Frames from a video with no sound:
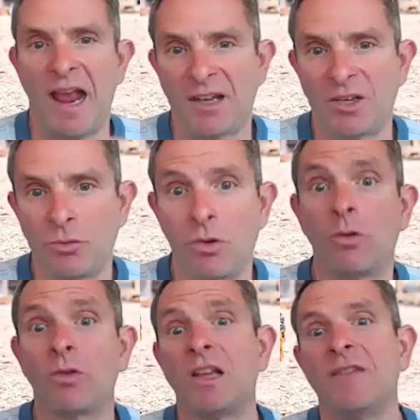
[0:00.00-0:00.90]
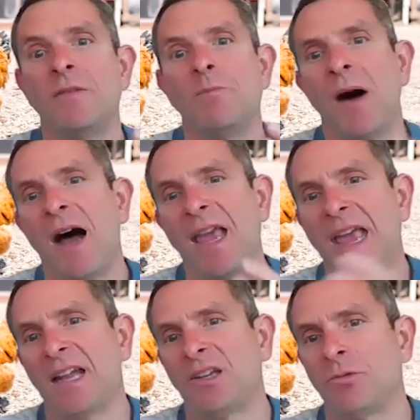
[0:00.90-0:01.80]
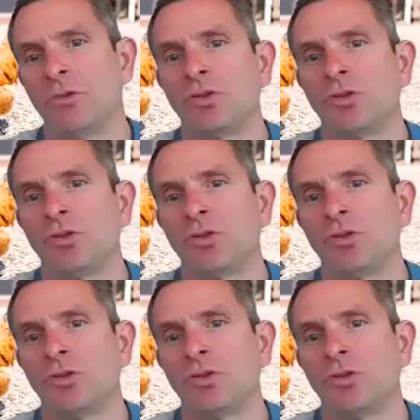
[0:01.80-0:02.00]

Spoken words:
annual or even biannual